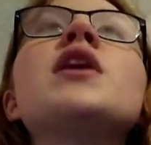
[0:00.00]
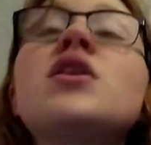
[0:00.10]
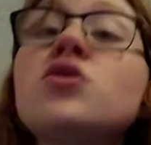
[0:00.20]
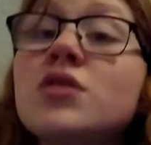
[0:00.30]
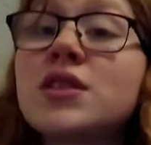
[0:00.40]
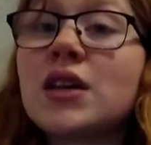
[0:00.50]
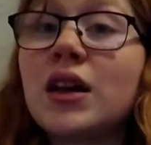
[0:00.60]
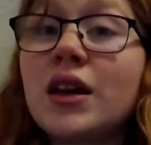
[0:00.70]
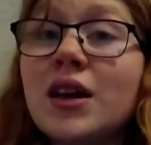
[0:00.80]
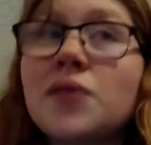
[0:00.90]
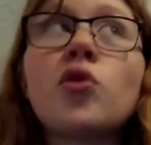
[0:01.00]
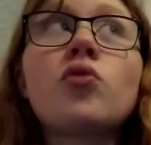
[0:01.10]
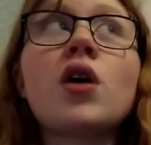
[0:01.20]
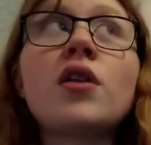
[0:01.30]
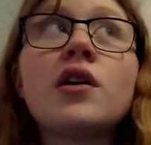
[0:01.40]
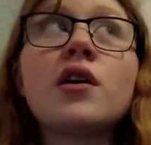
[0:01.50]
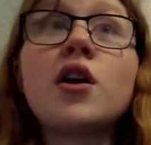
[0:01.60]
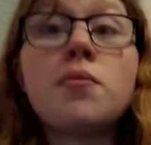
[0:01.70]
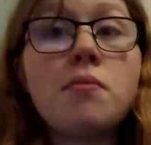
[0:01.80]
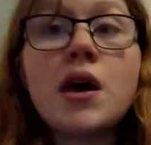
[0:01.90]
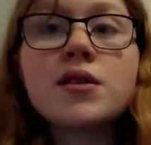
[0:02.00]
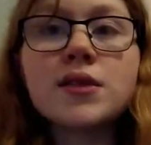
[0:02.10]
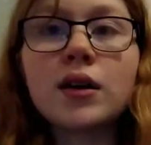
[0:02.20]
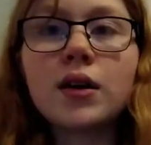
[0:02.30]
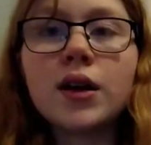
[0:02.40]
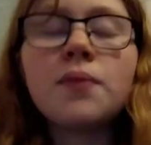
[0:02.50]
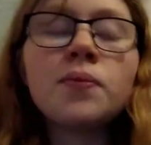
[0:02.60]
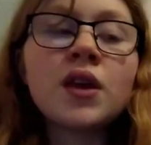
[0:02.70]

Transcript: Interestingly, or rather amazingly,